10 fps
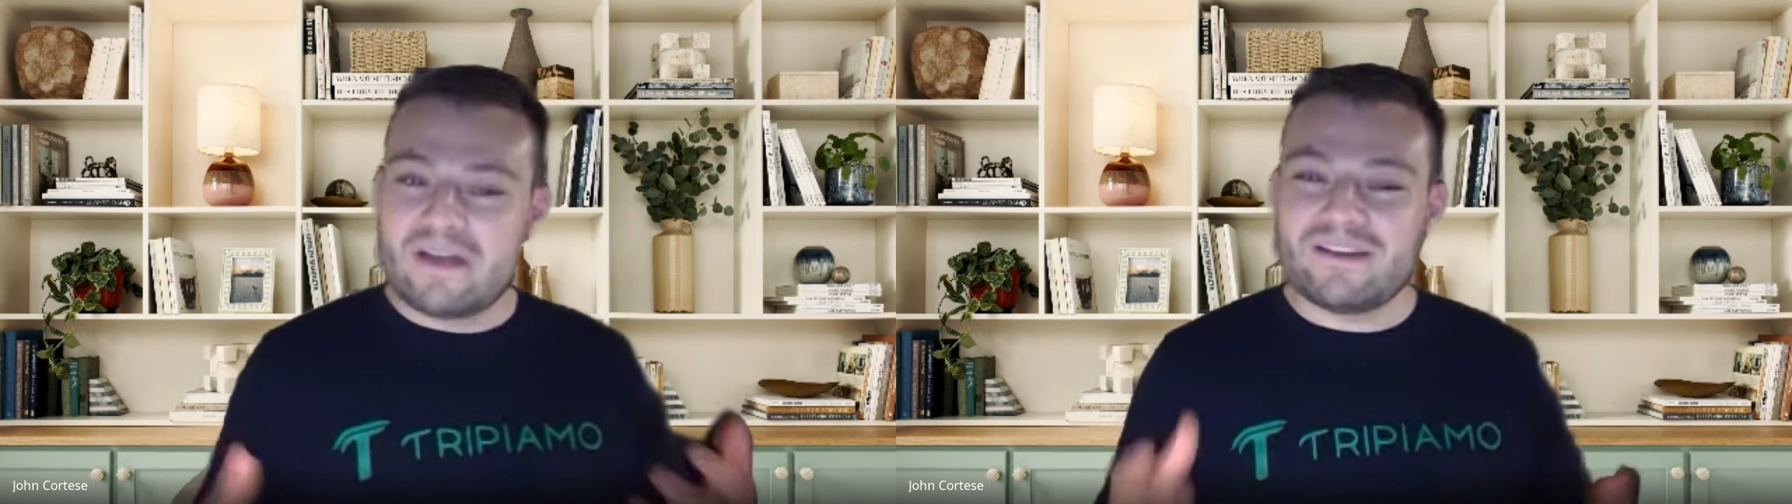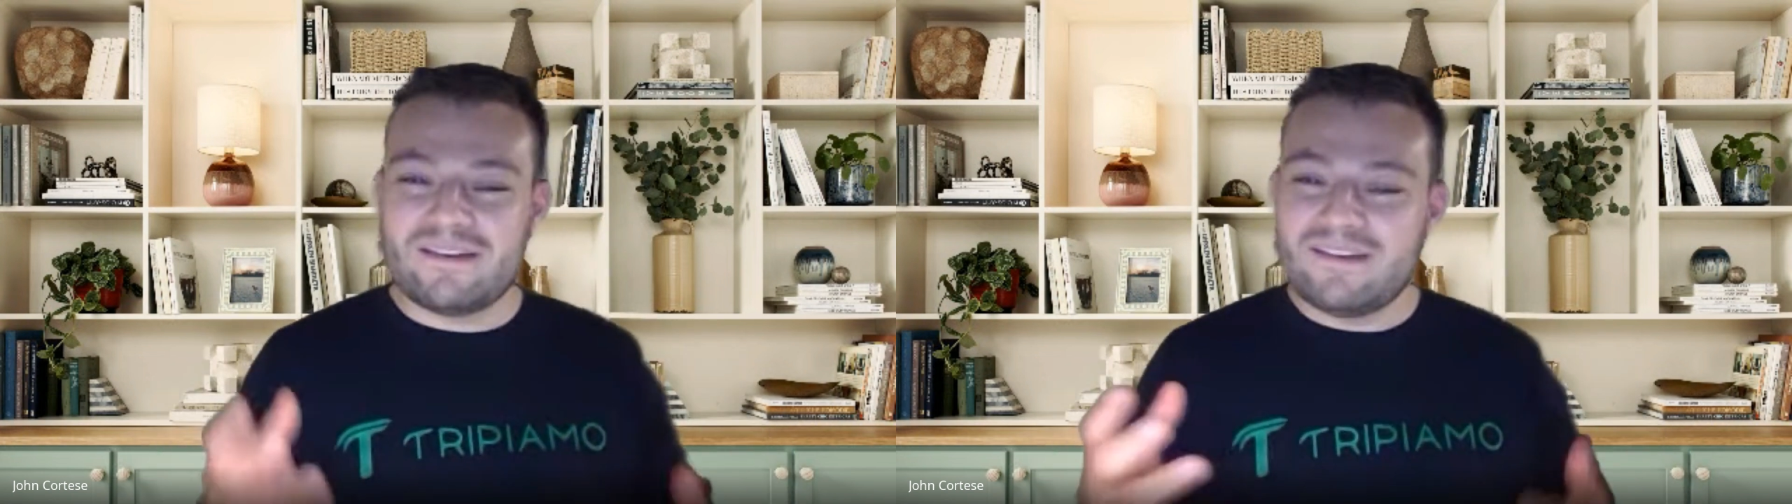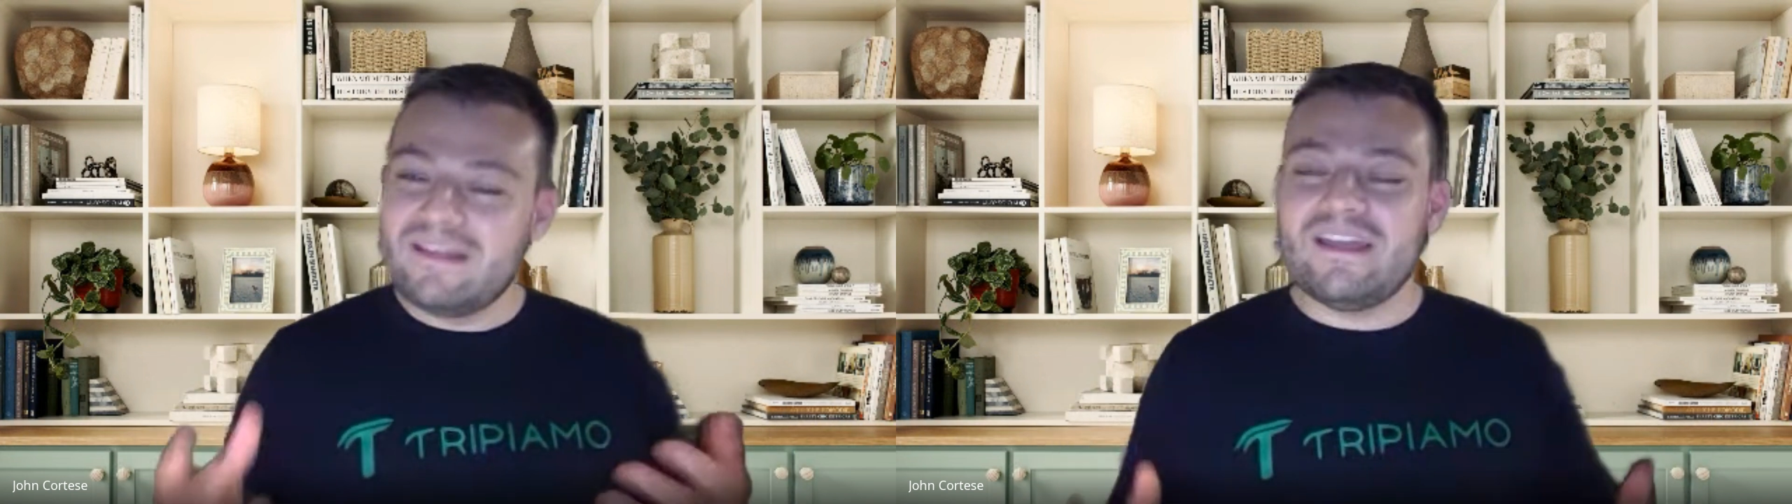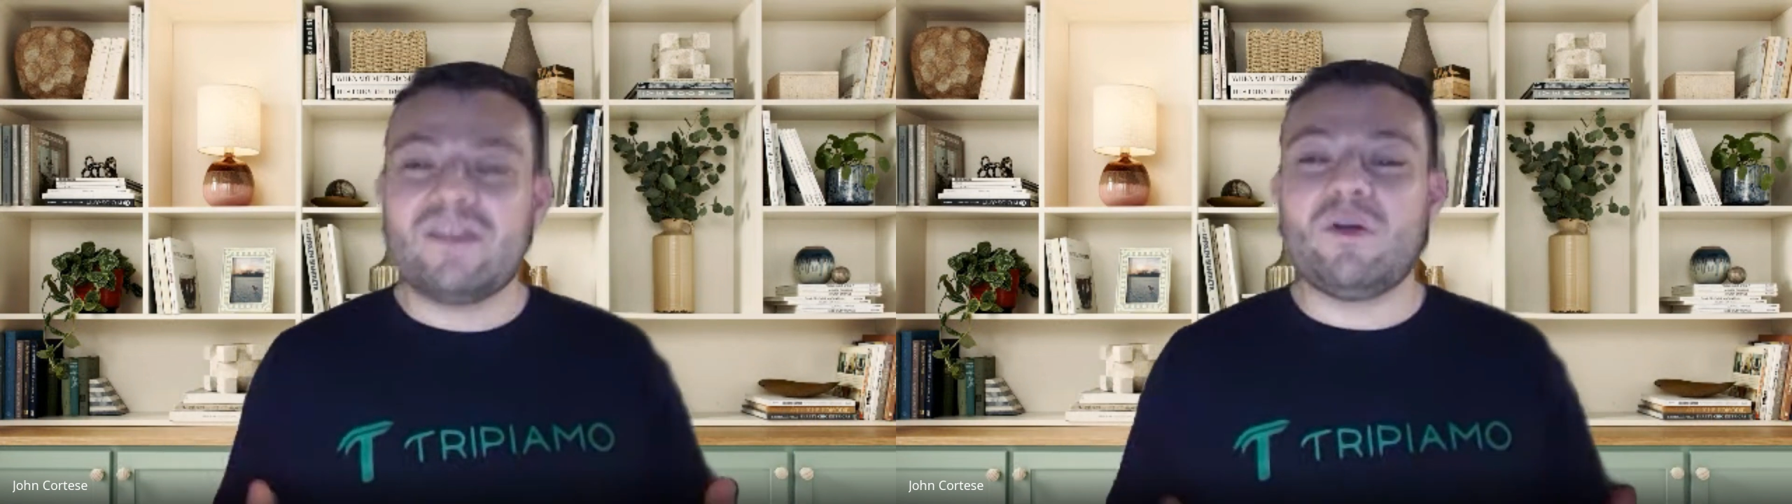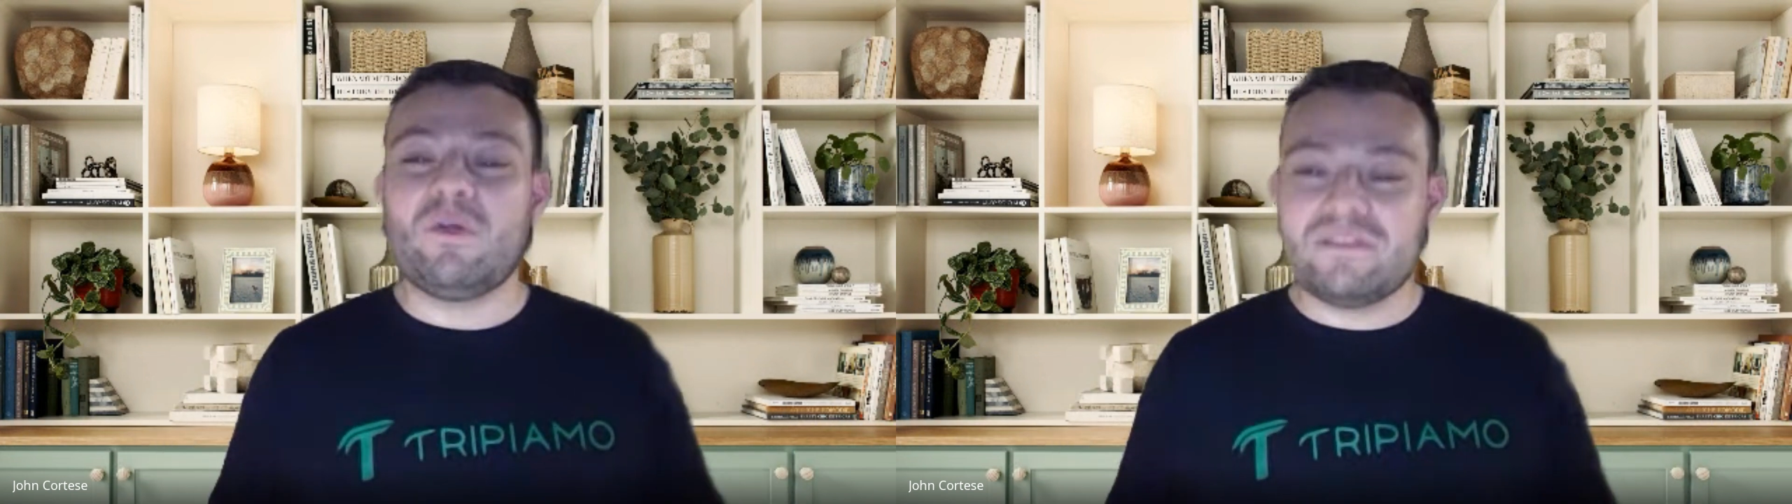And
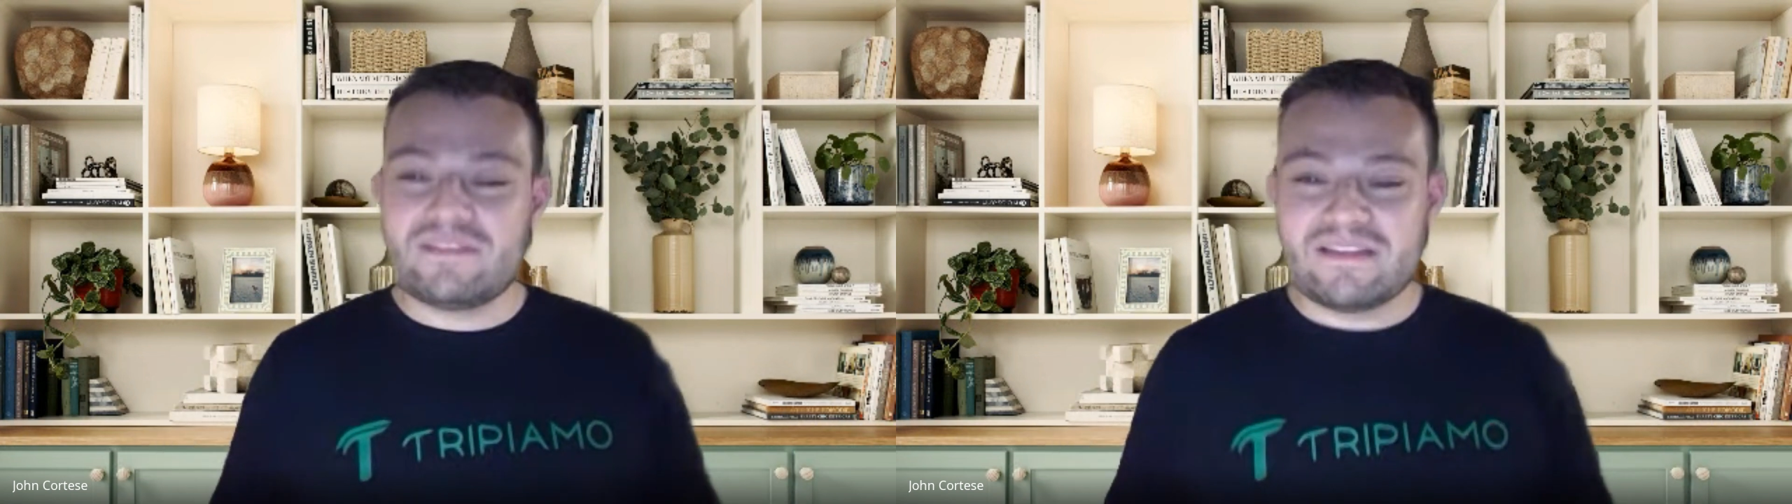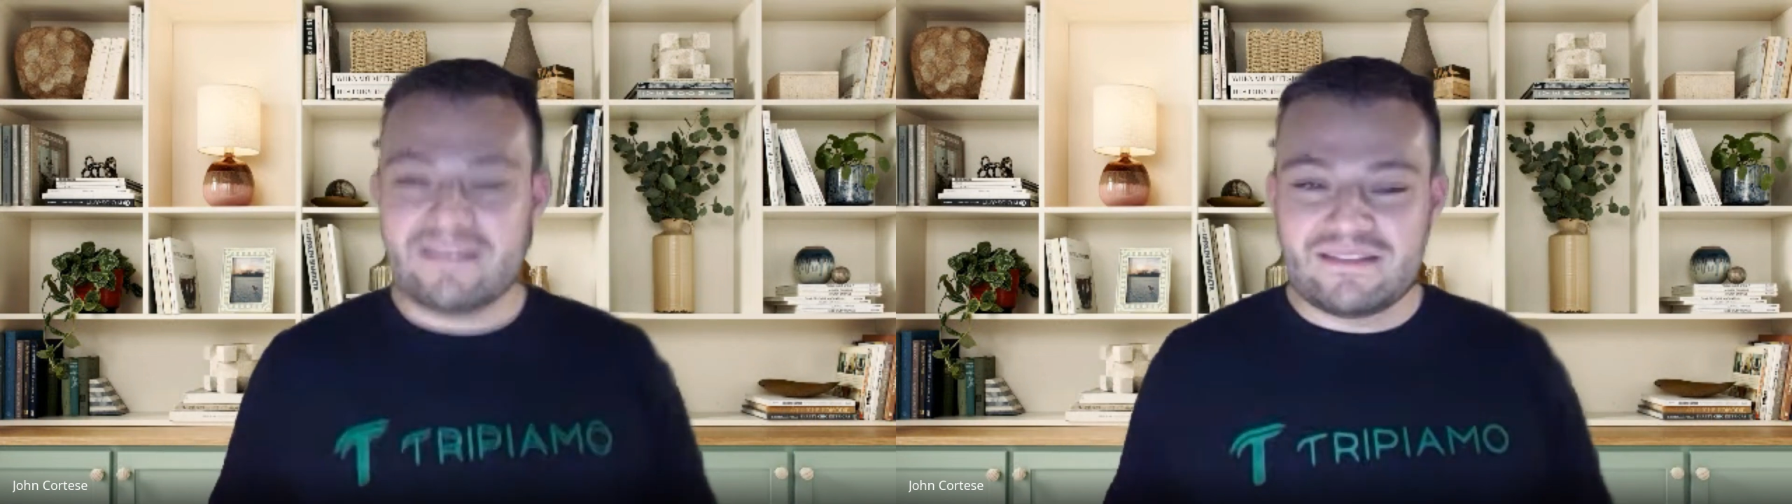all these things.